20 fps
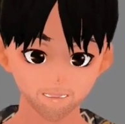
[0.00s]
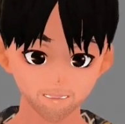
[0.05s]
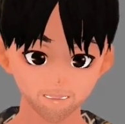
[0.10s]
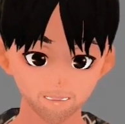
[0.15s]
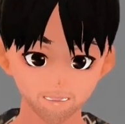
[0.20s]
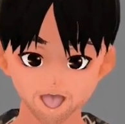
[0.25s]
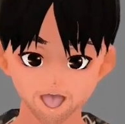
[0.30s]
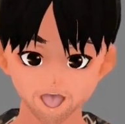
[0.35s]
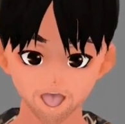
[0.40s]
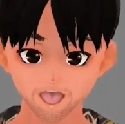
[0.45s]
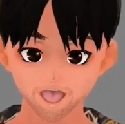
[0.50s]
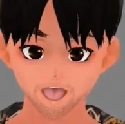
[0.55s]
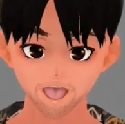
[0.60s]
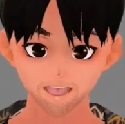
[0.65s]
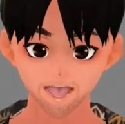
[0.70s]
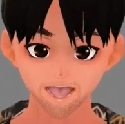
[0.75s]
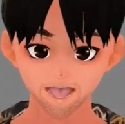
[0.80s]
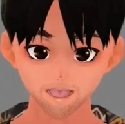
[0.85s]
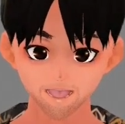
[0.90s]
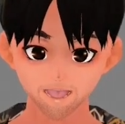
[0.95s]
I'm not
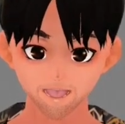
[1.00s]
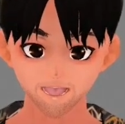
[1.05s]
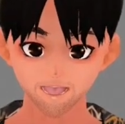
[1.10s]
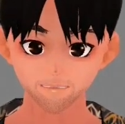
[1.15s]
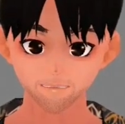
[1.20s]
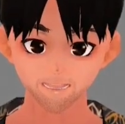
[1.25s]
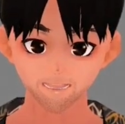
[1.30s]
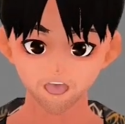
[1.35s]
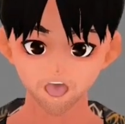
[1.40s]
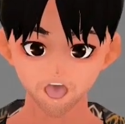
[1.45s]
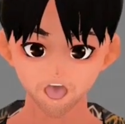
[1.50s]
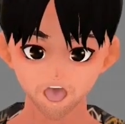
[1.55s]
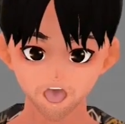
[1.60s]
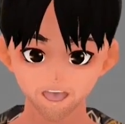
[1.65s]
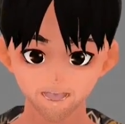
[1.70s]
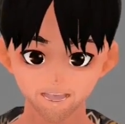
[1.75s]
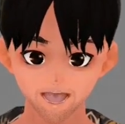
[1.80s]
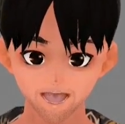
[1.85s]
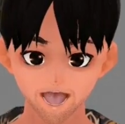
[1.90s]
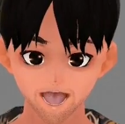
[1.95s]
really sure what this
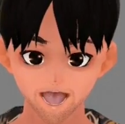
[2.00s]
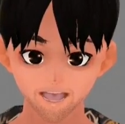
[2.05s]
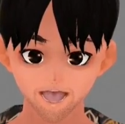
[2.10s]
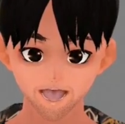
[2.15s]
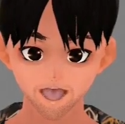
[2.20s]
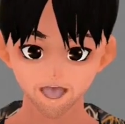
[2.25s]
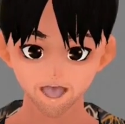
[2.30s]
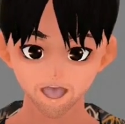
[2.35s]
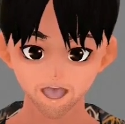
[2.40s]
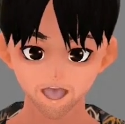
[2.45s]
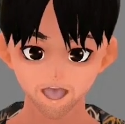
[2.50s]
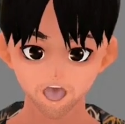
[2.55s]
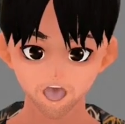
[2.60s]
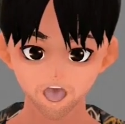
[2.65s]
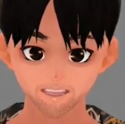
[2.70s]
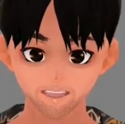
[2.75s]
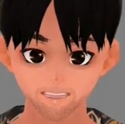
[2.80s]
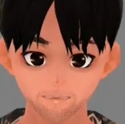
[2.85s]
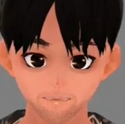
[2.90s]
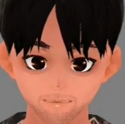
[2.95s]
does though. Oh
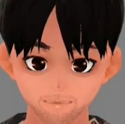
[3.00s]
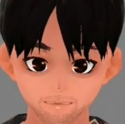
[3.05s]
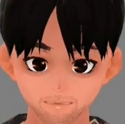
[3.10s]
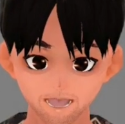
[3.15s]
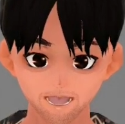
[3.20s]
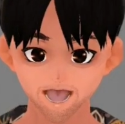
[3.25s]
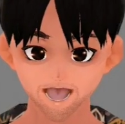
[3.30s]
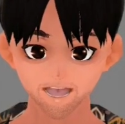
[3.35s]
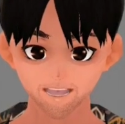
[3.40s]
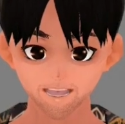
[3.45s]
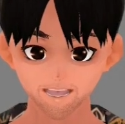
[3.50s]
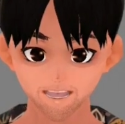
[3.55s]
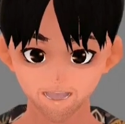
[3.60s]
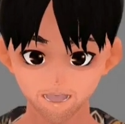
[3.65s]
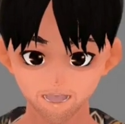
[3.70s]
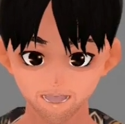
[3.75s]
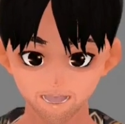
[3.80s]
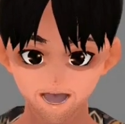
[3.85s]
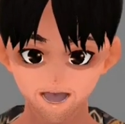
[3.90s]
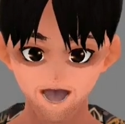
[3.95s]
shit. I did
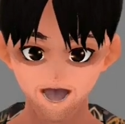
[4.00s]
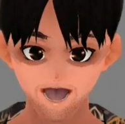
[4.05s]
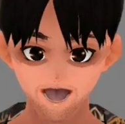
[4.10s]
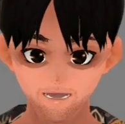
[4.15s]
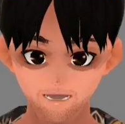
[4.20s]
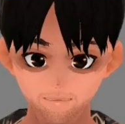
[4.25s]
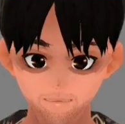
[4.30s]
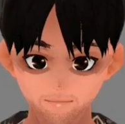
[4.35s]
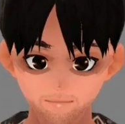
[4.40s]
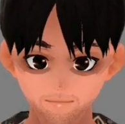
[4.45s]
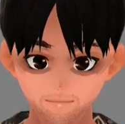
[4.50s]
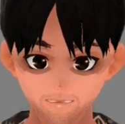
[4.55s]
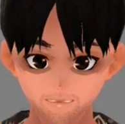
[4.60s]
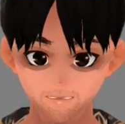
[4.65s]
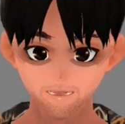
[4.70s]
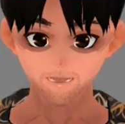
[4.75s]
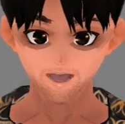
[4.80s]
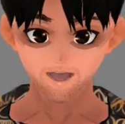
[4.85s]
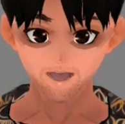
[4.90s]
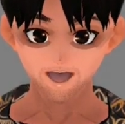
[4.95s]
not.
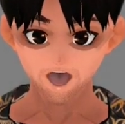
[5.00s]
Oh